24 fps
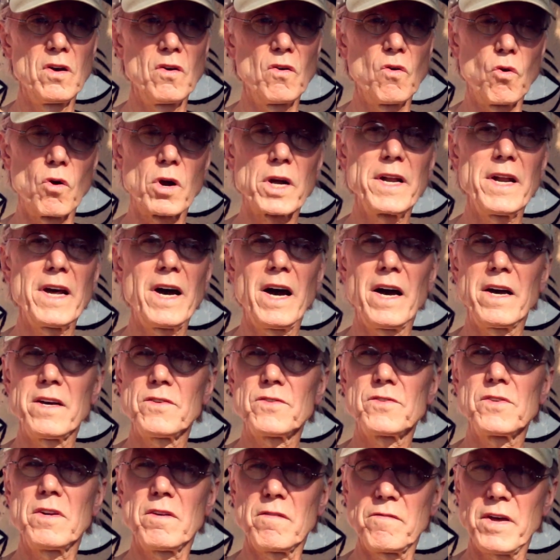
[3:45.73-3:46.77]

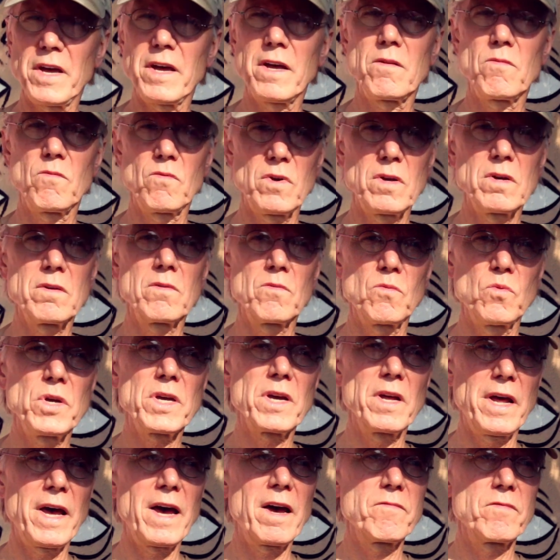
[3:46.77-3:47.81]
organize an event, we
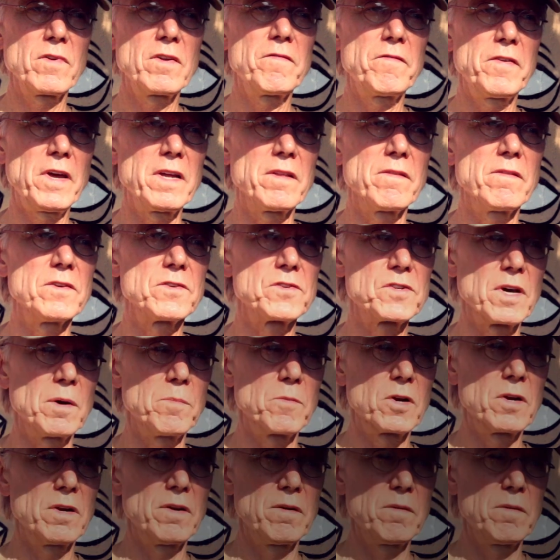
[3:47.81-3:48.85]
can have an event this summer.